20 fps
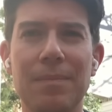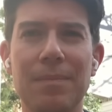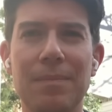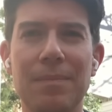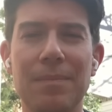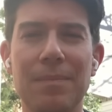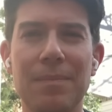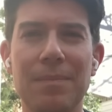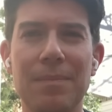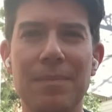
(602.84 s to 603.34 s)

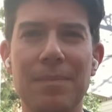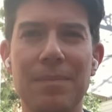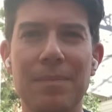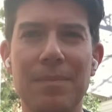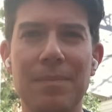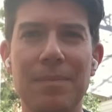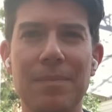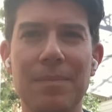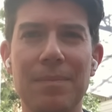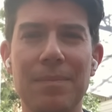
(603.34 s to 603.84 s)

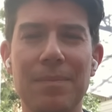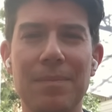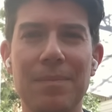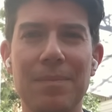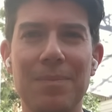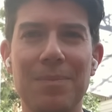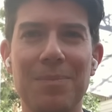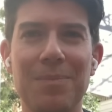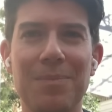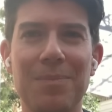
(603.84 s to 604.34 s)

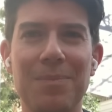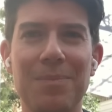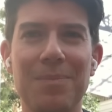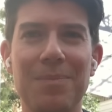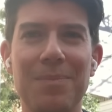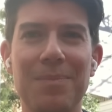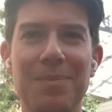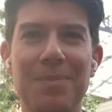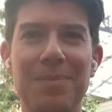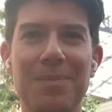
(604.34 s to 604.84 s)

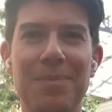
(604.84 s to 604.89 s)
(not speaking)